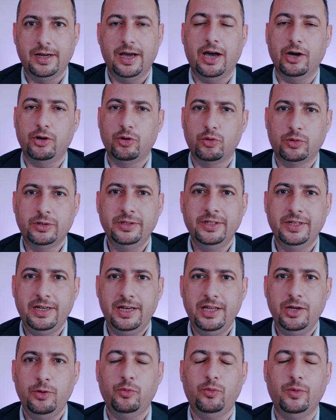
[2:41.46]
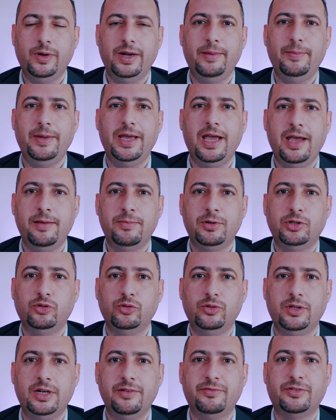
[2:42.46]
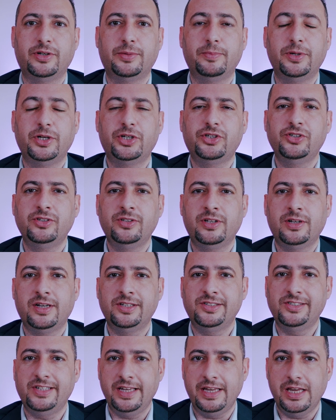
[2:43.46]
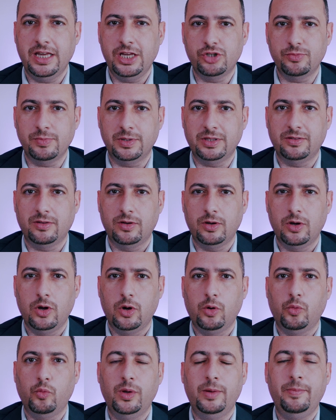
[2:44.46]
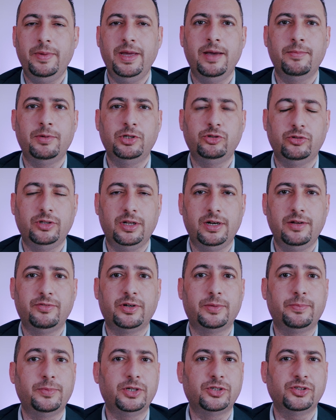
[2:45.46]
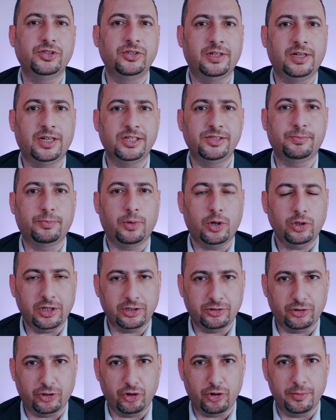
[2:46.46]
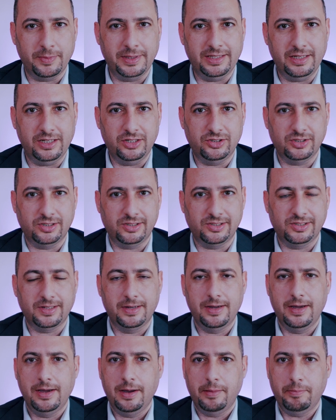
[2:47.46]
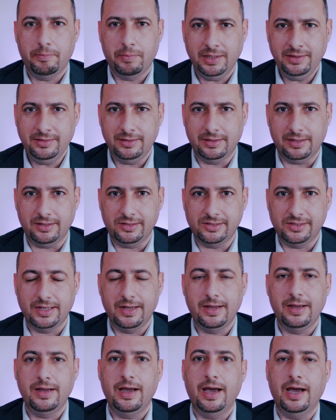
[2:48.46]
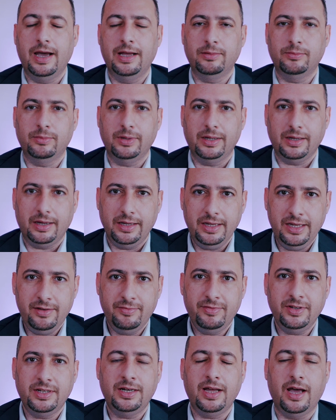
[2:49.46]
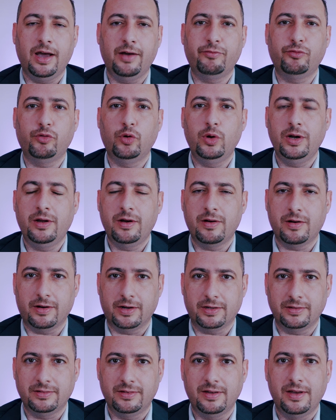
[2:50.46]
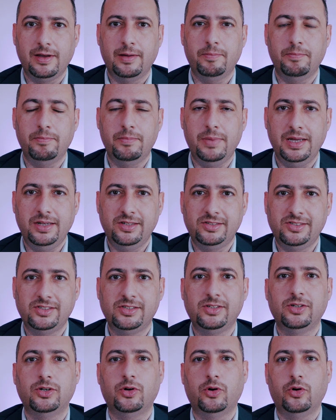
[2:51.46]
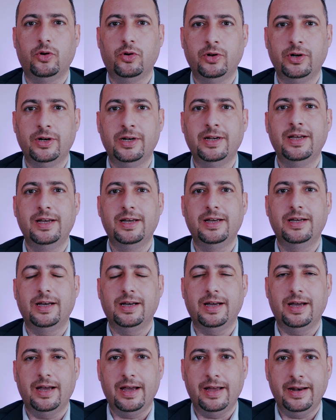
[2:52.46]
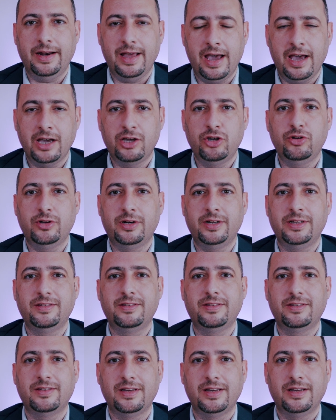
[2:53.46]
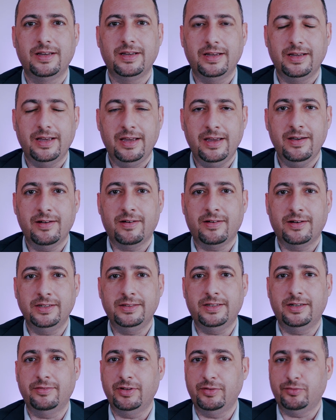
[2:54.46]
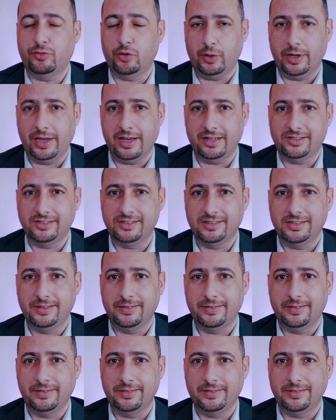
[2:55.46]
Accordingly, we'll be able to deliver personalized engagement. We'll be able to deliver personalized product recommendations, bundles, and even a full cart based on an accurate AI-driven forecast.